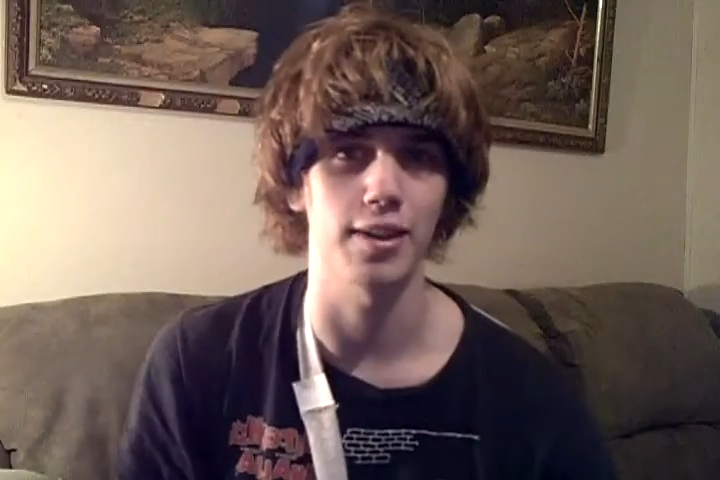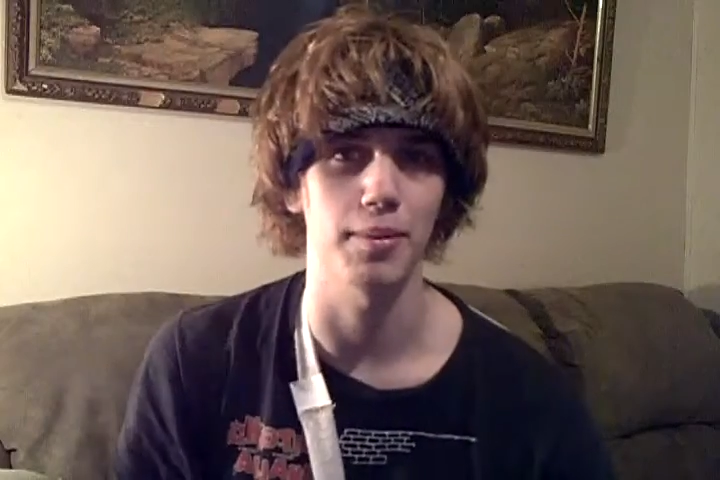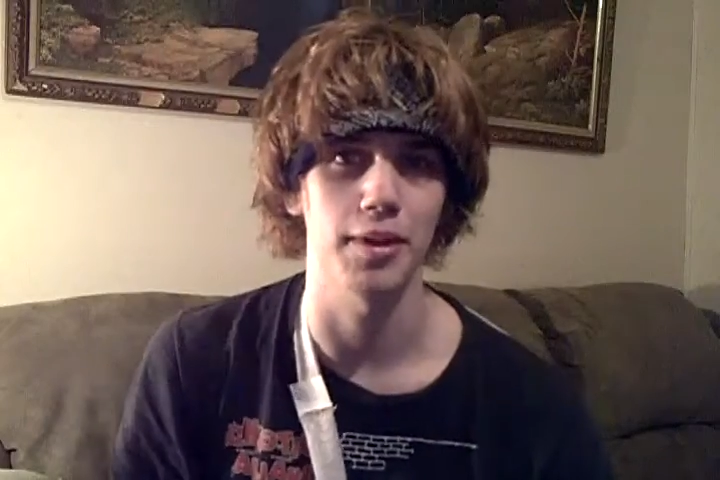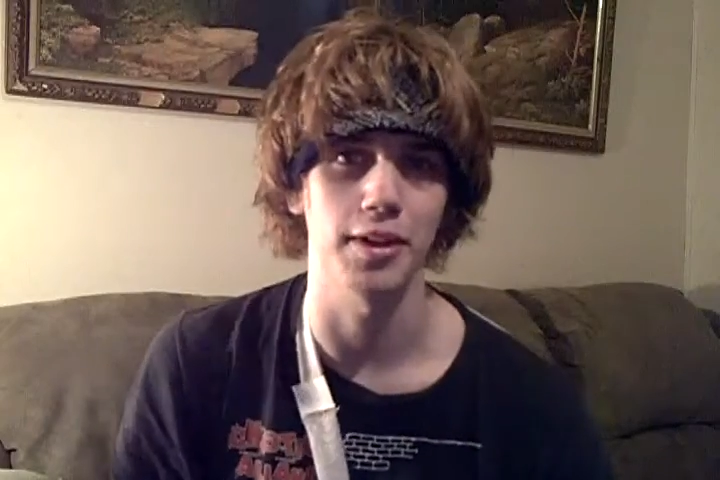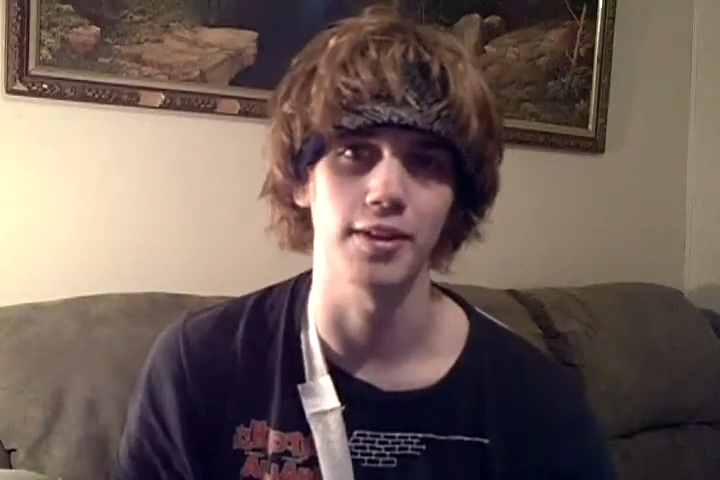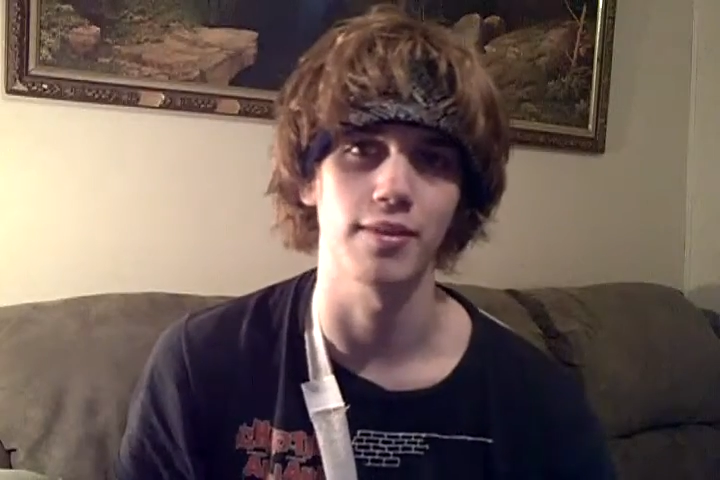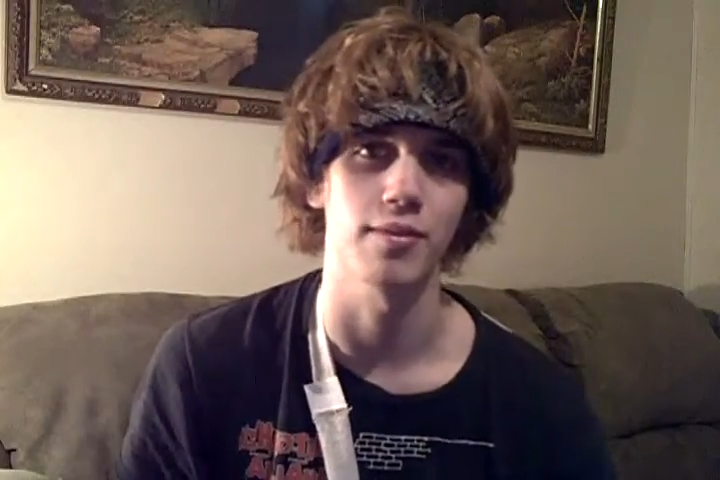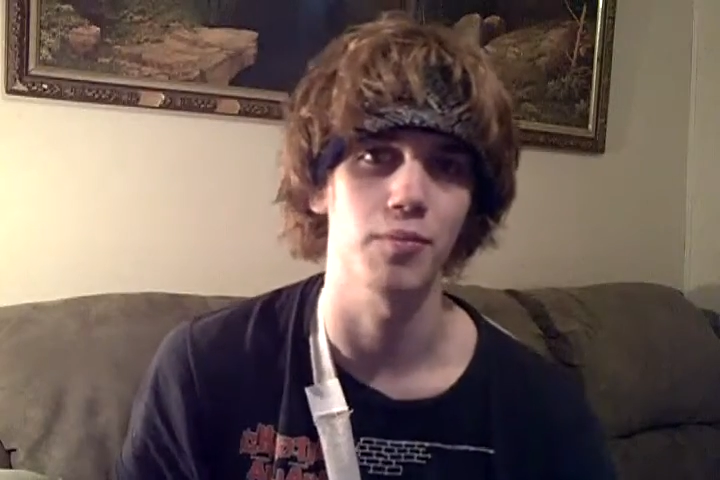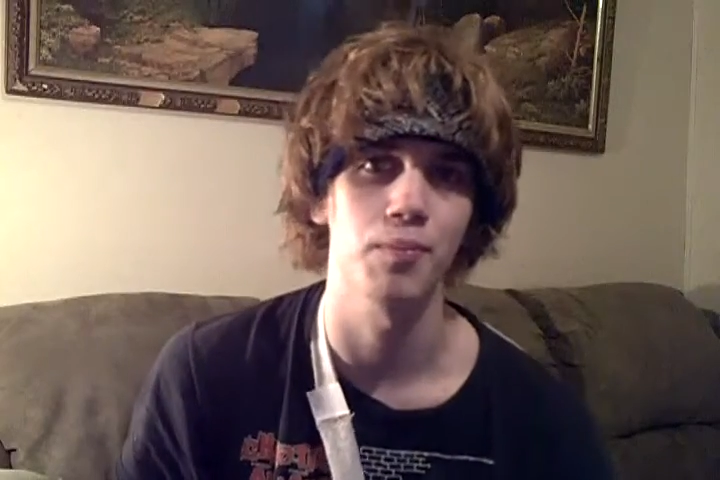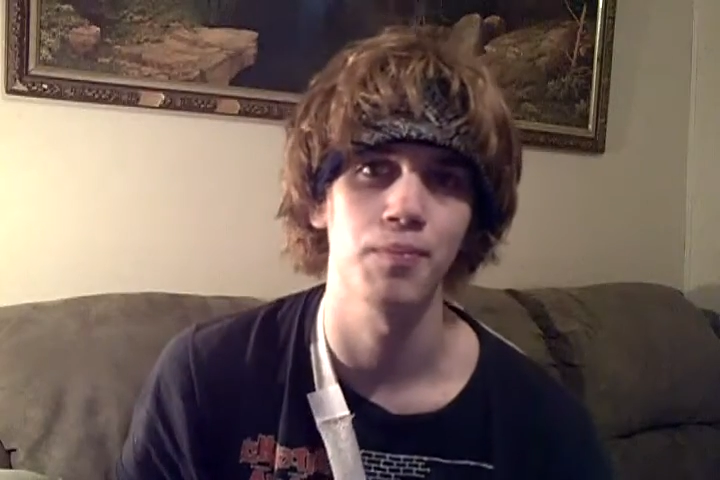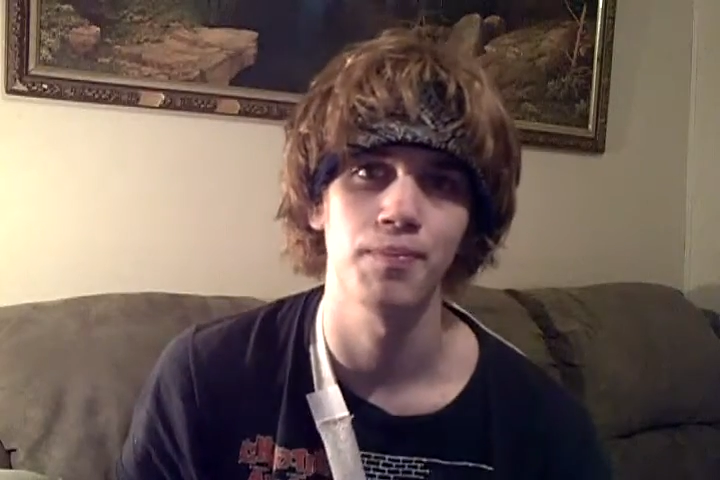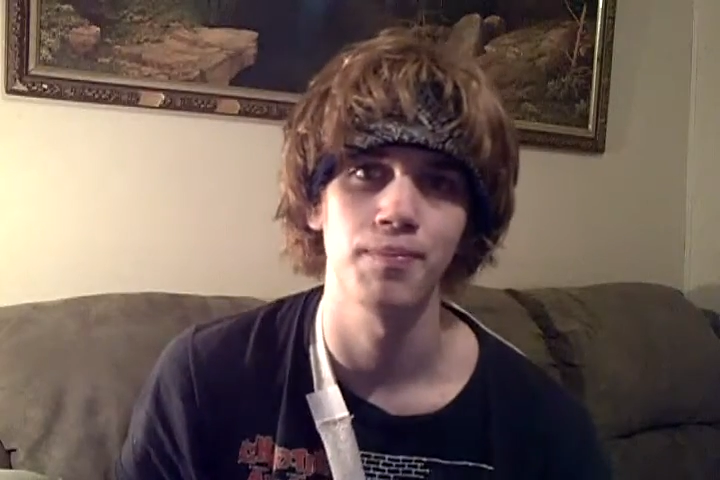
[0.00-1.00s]
I mean,
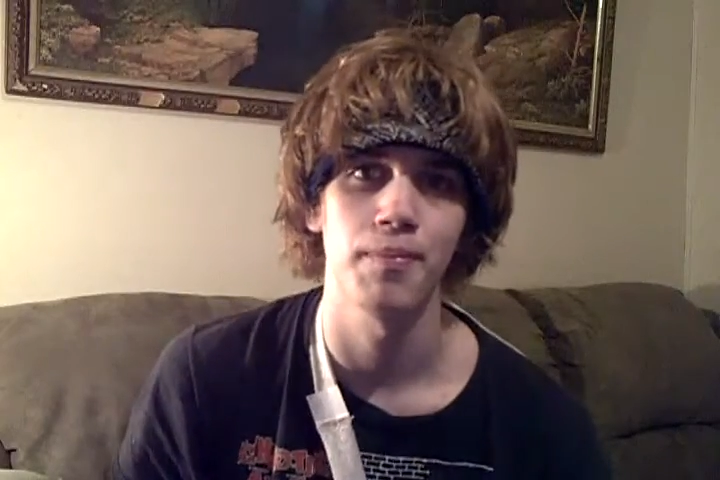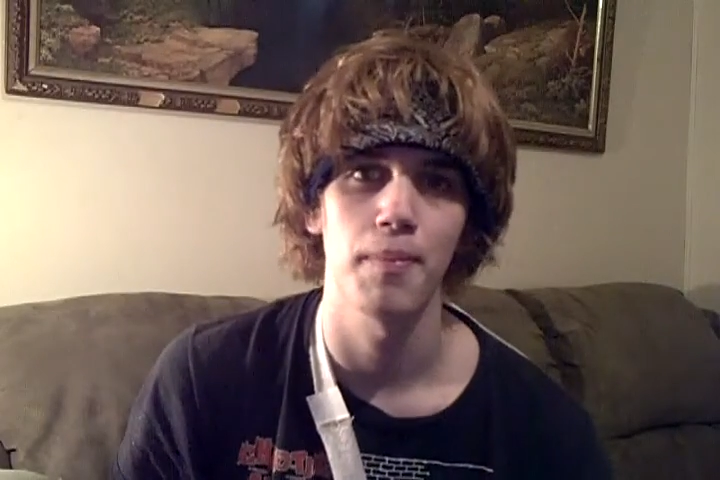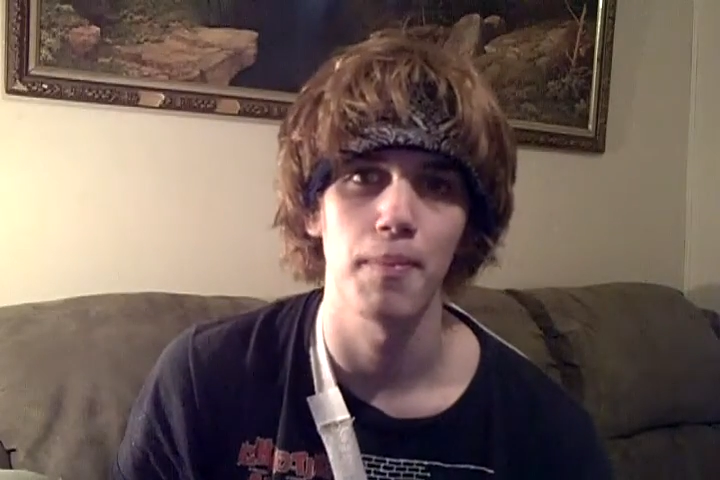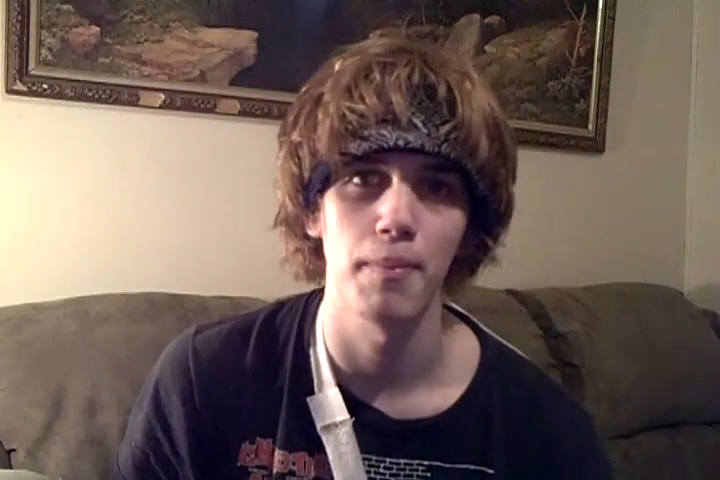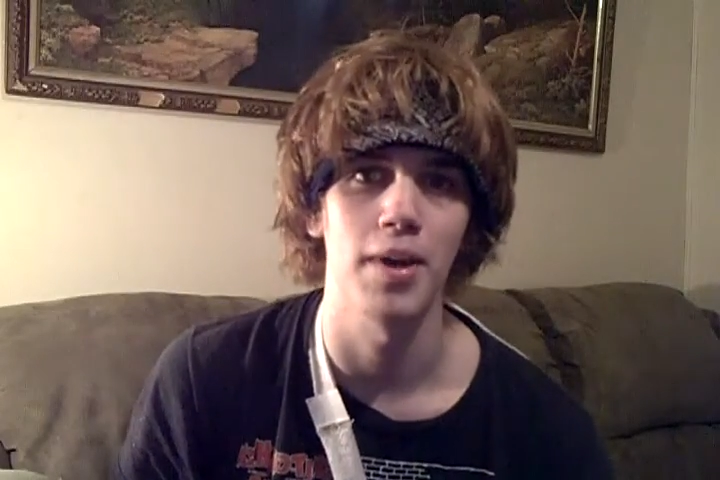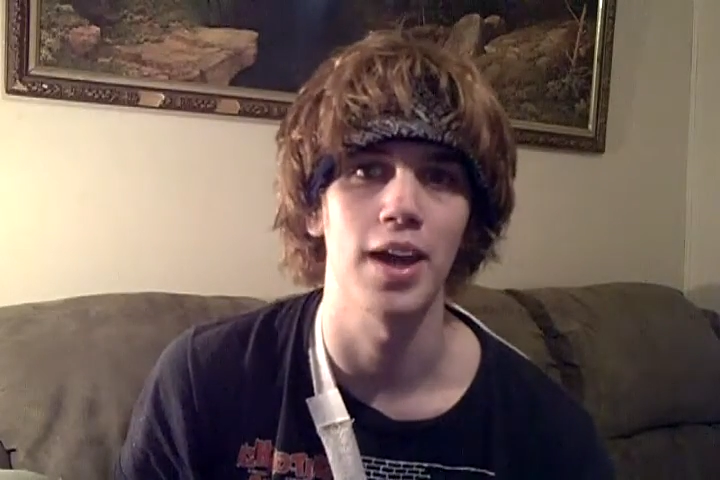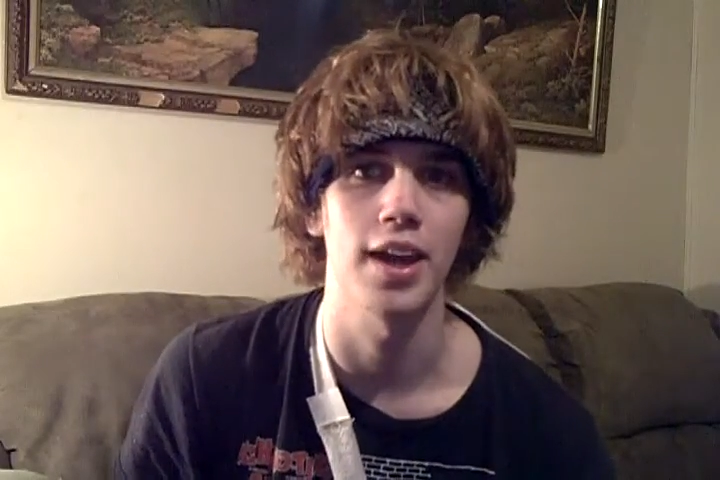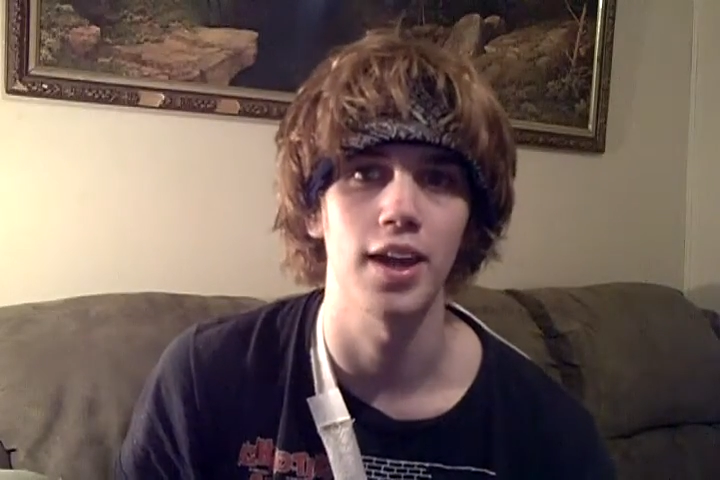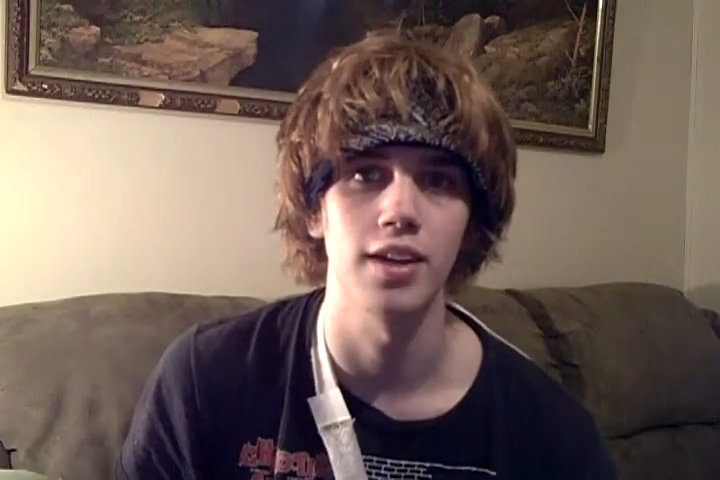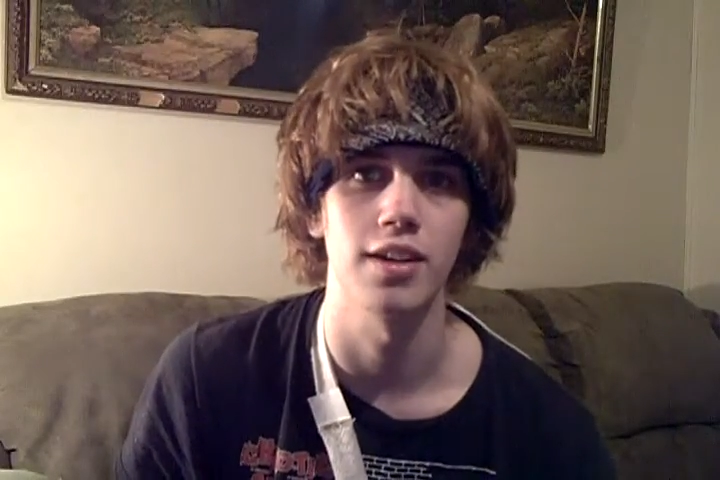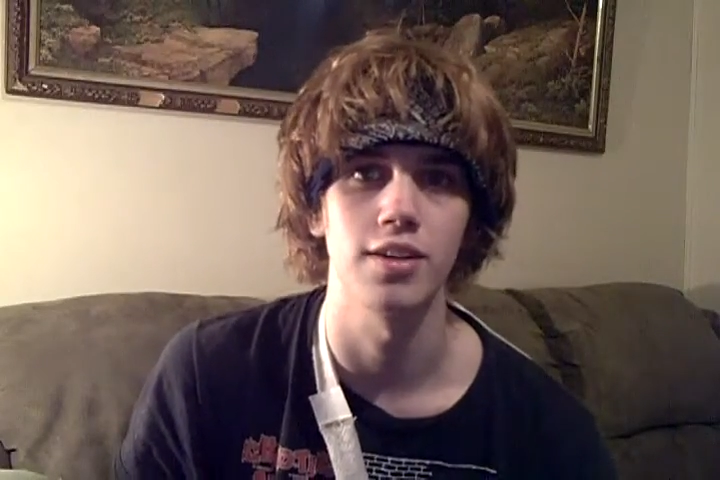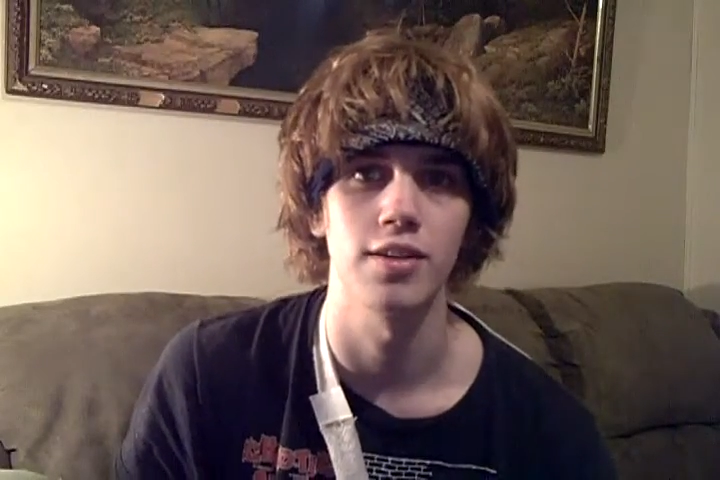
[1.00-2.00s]

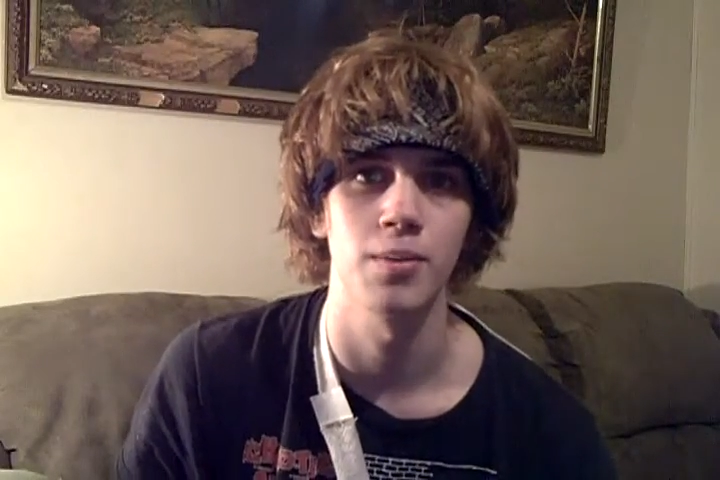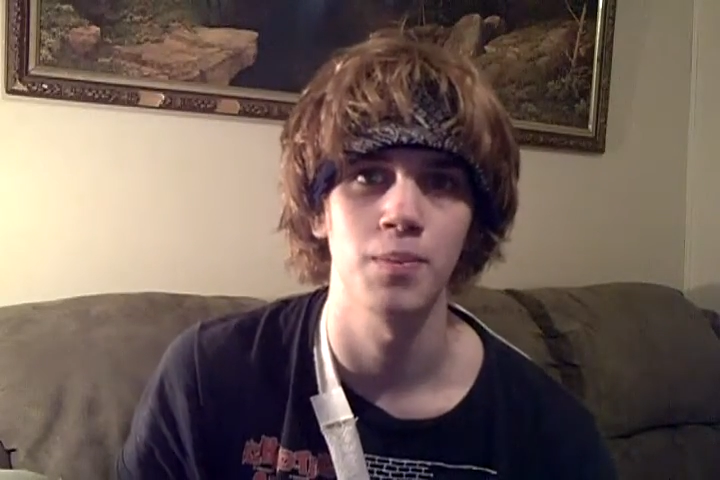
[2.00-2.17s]
man,